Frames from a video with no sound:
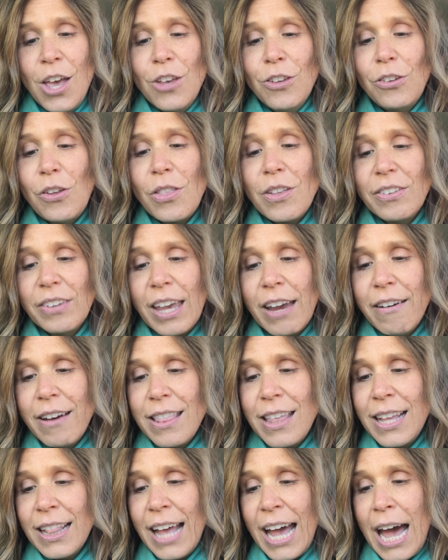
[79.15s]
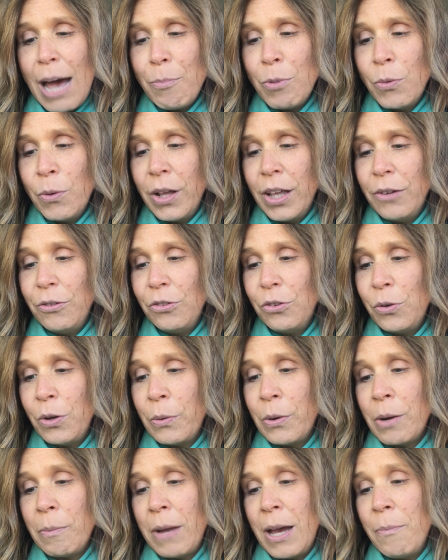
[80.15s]
So the scary thing that happened while I was
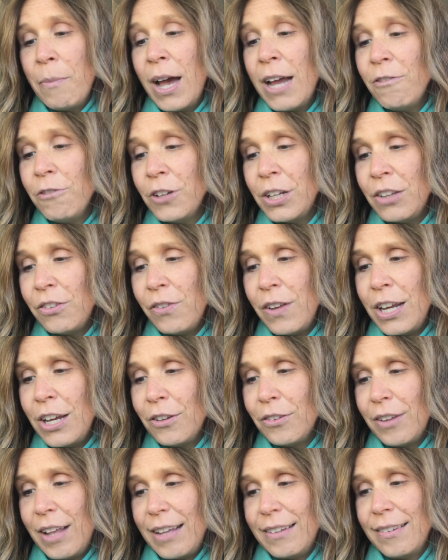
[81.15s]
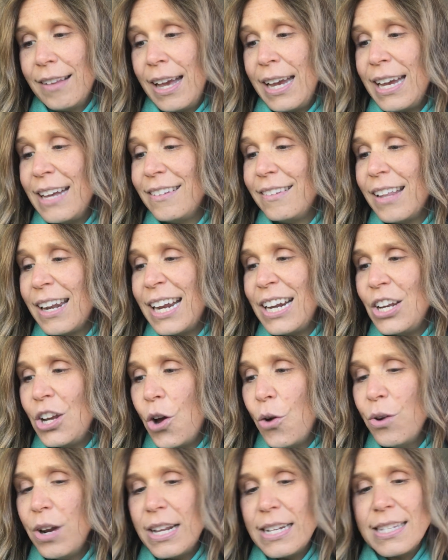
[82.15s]
doing one of my mindfulness videos last night is that I
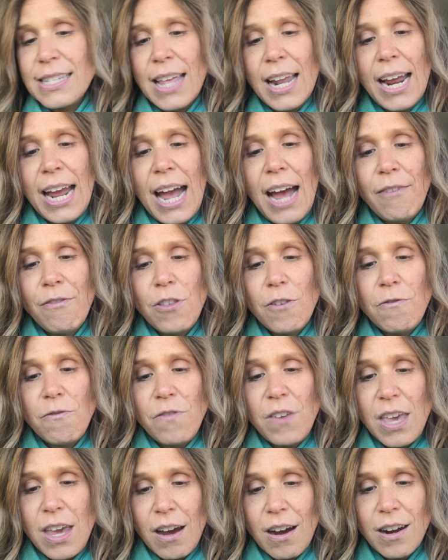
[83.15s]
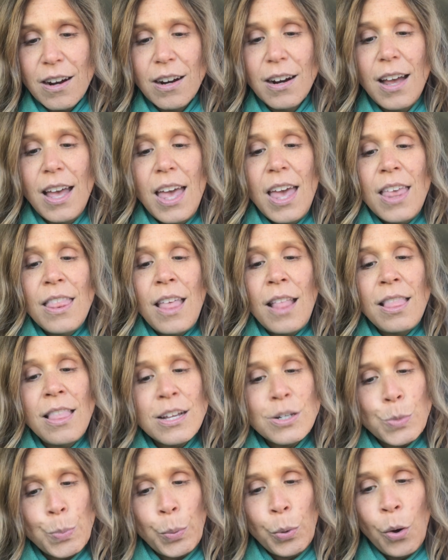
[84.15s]
noticed that I have the fear that
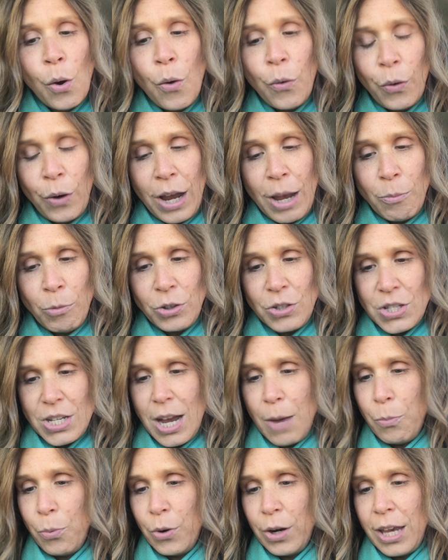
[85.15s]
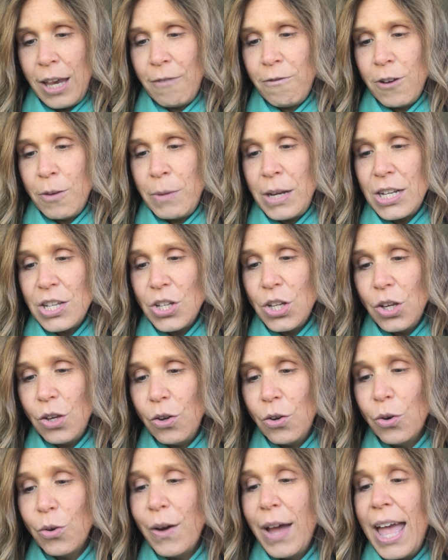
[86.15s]
this program will stop working for me
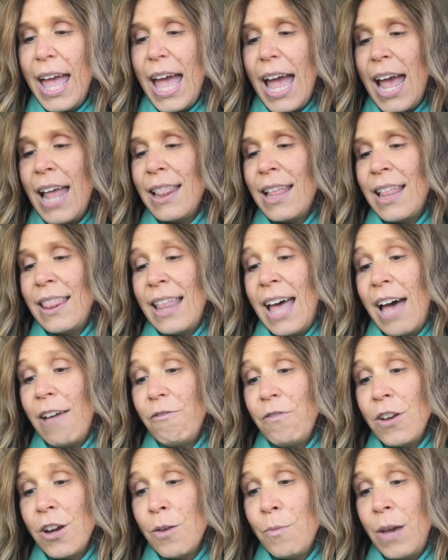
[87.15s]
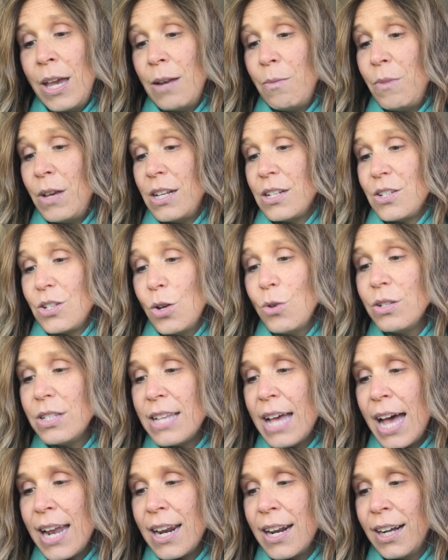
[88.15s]
too. And then that fear made me so
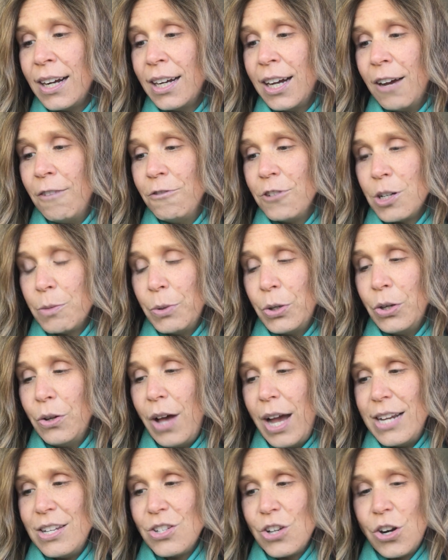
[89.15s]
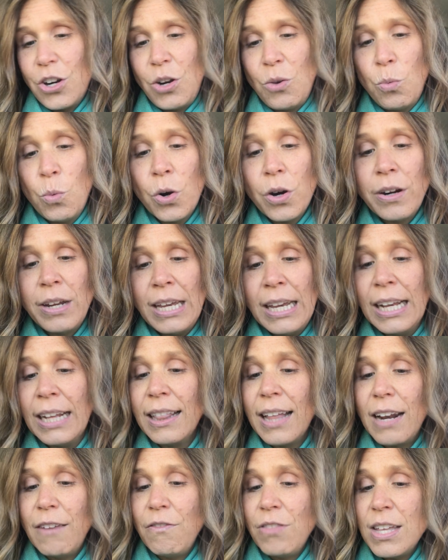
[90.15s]
sad and uncomfortable. I started
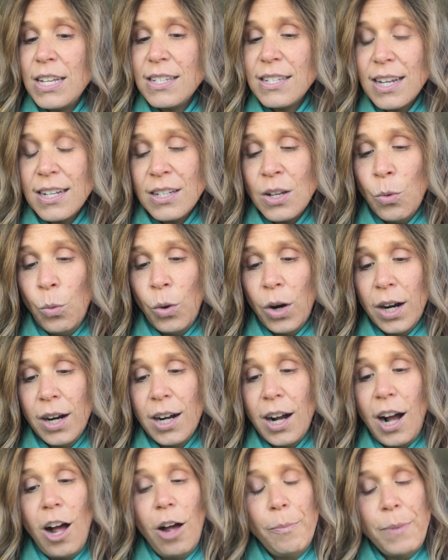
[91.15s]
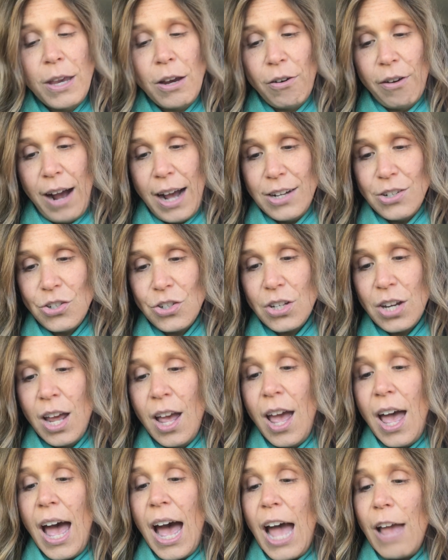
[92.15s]
worrying that if this doesn't work, I'll be crushed.
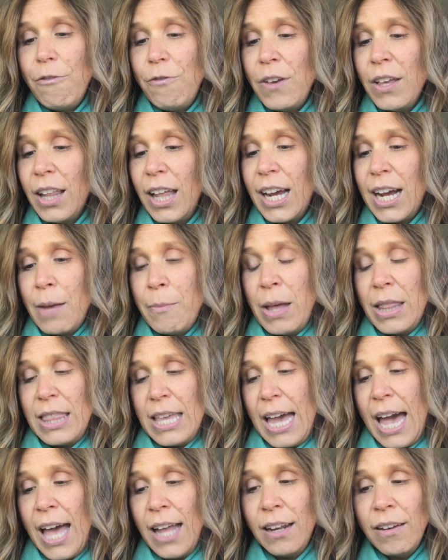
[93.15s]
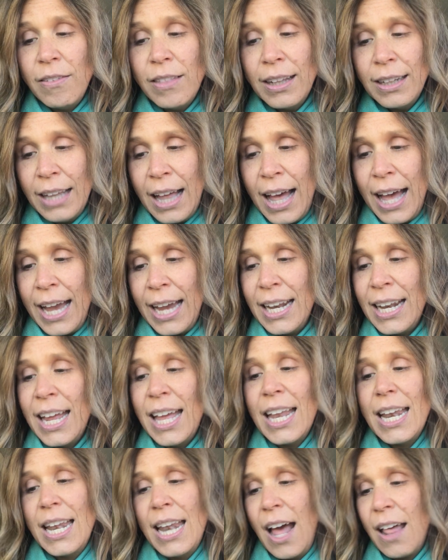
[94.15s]
I feel like I'm at the end of the line,
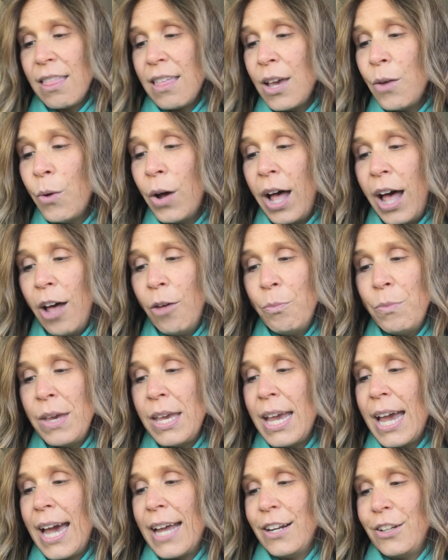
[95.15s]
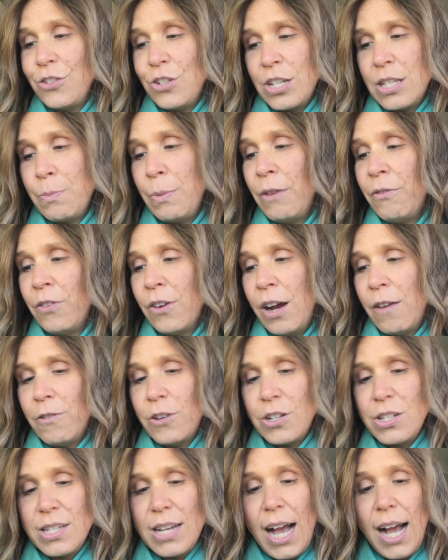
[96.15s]
nothing will help me, and I'll just be
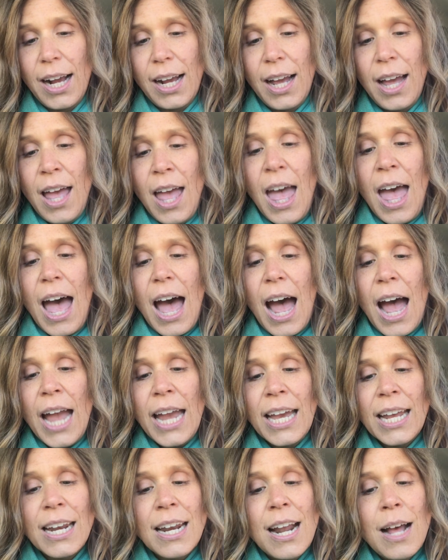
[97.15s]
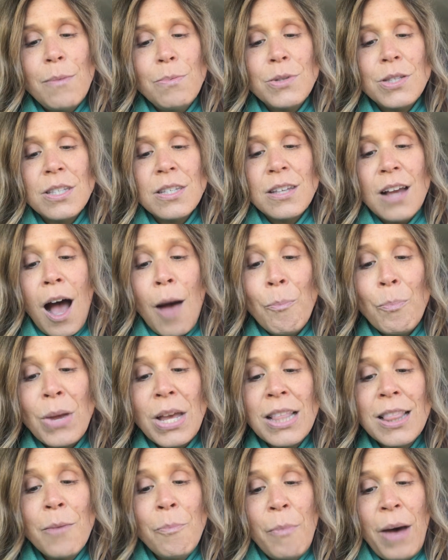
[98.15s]
forever stuck. I ended up
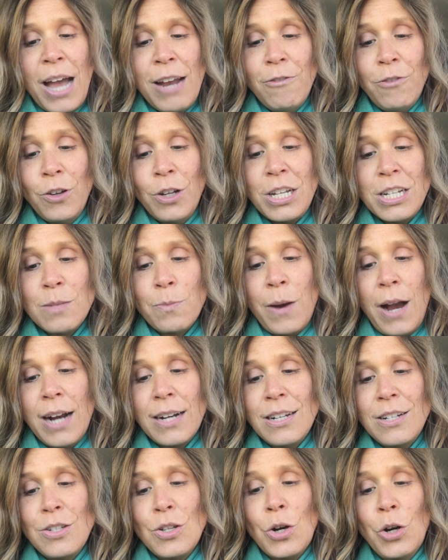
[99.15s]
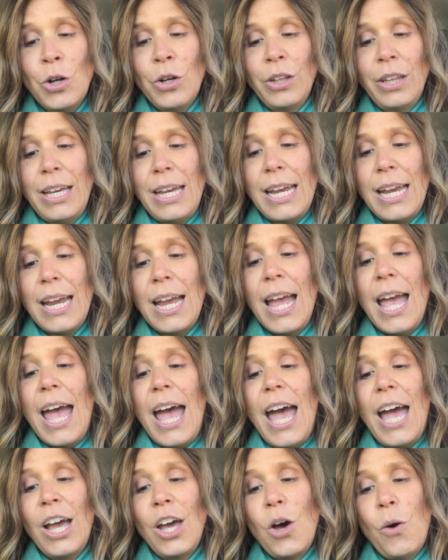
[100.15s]
stopping the mindfulness practice early
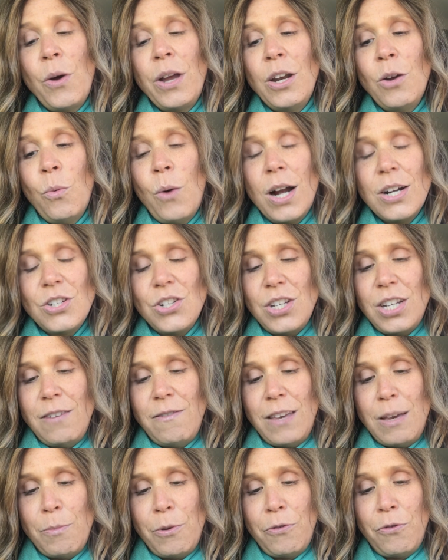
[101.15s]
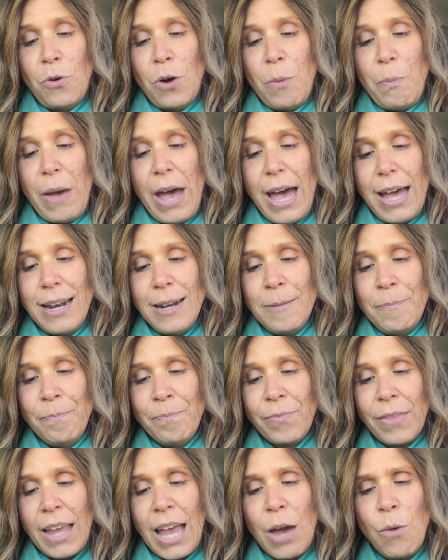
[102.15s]
and going to watch TV before bed.
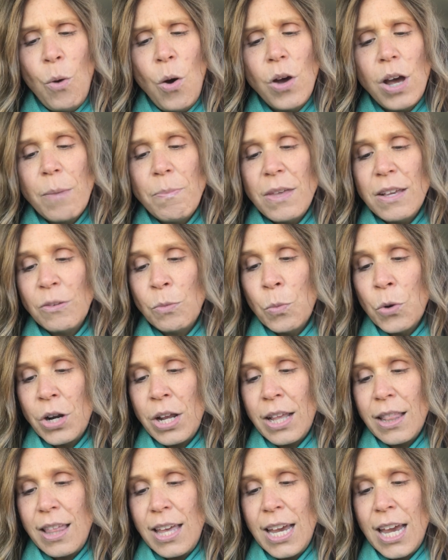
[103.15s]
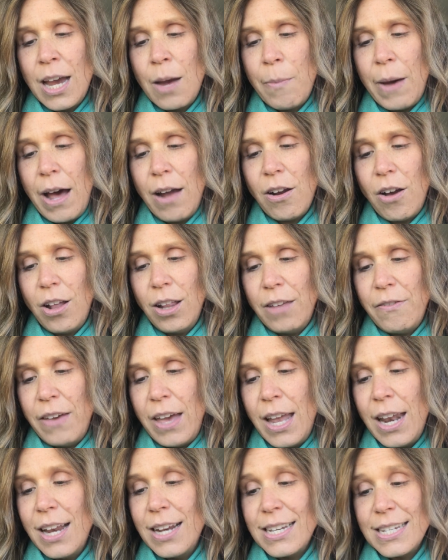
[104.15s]
I woke up this morning thinking about all of
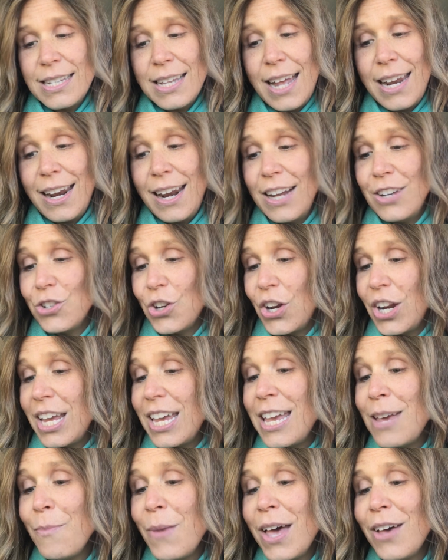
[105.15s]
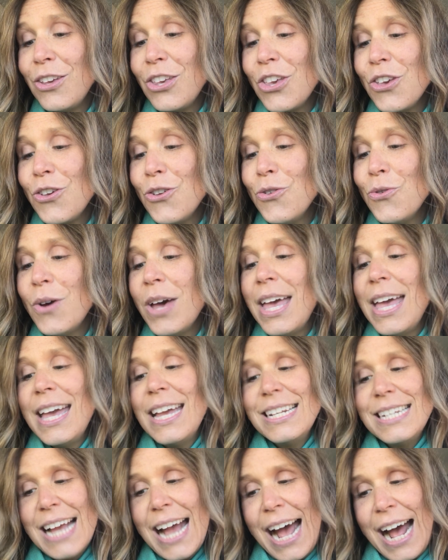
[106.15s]
it and decided I should email you
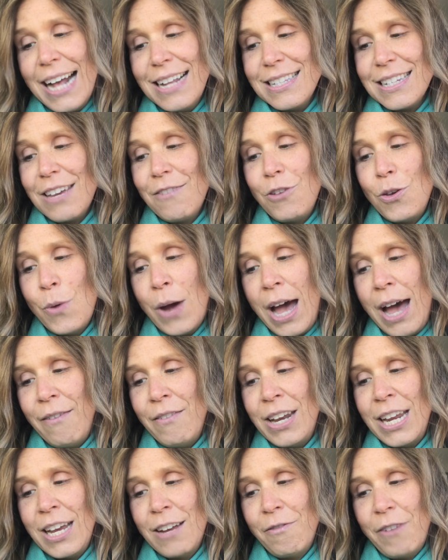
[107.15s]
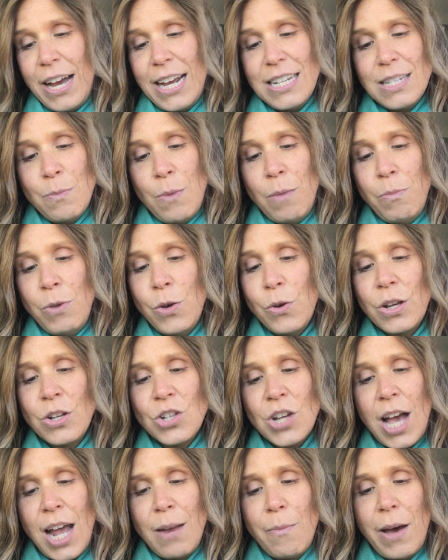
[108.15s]
to ask if you have any advice. Maybe you can
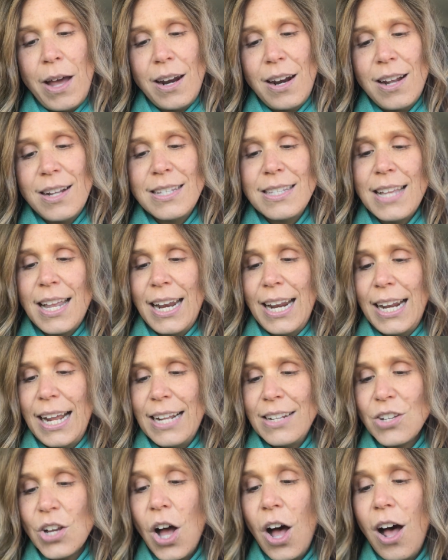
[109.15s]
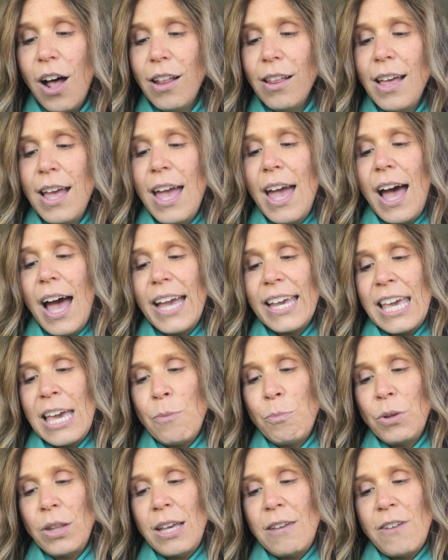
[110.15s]
chat about it on Sunday night's call. I
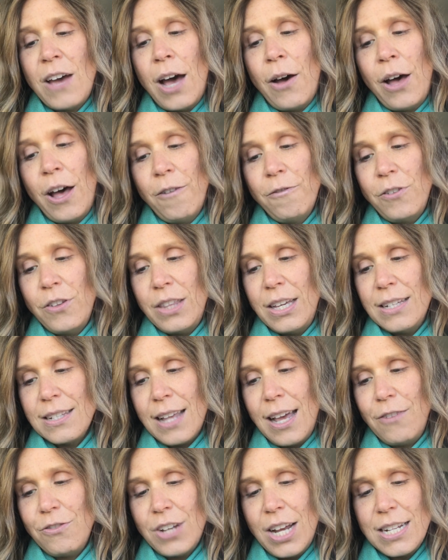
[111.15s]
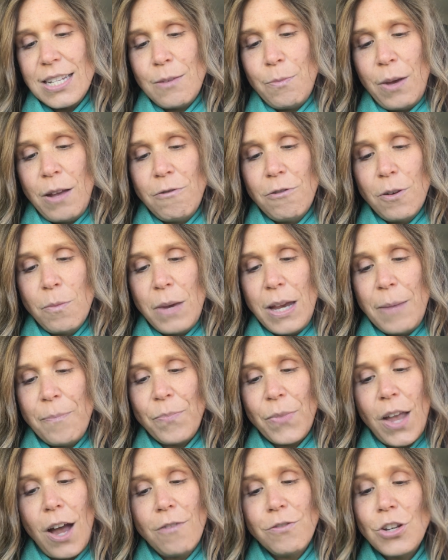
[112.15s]
can't believe how helpful these live chats have been for me.
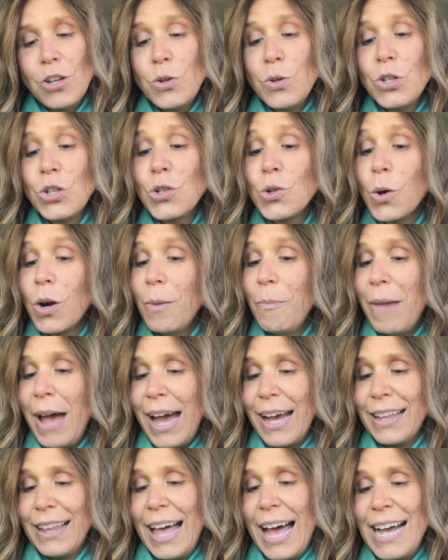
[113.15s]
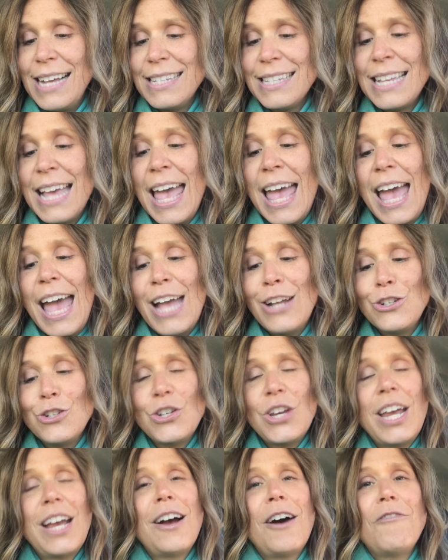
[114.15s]
I have to do a short mat class and
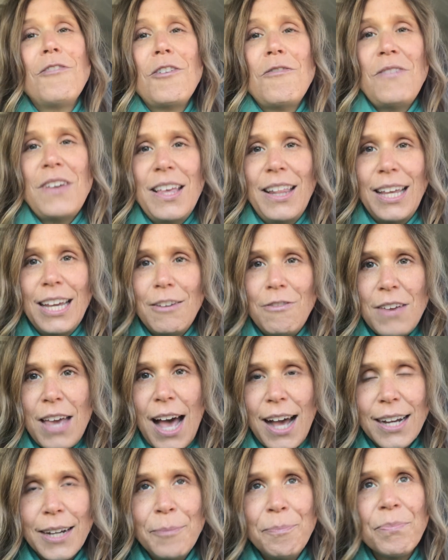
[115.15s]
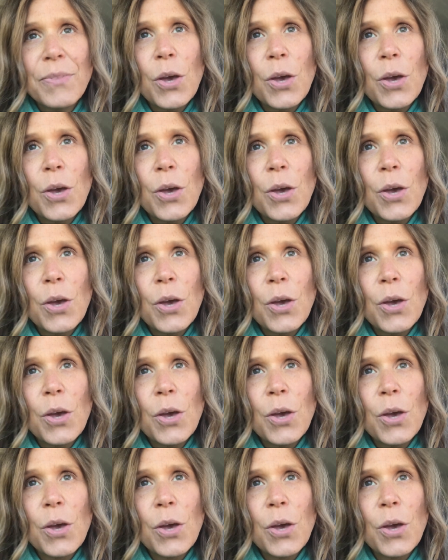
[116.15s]
shake off the feeling of yuck.